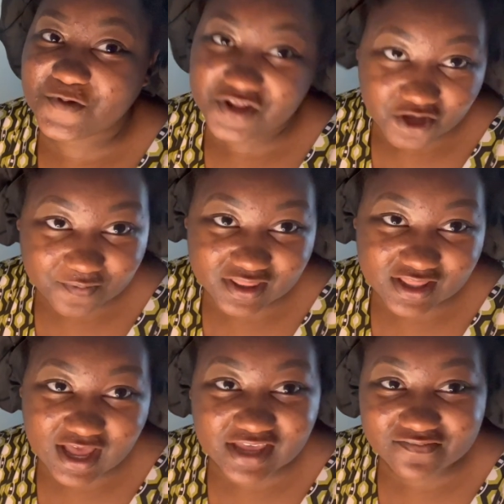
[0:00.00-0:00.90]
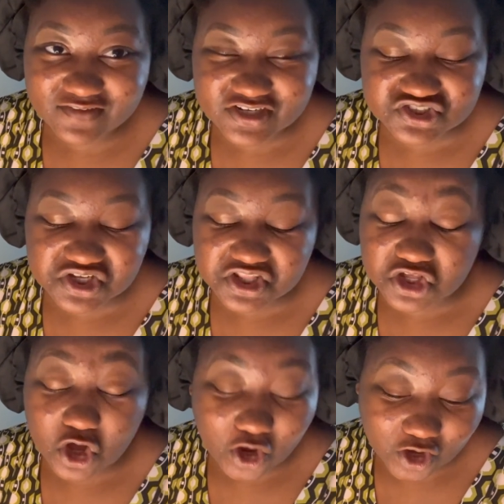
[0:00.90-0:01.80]
really hoping that I can finish it in the
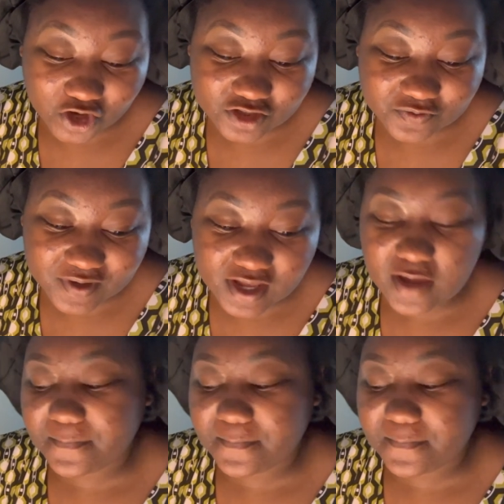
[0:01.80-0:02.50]
car on the way.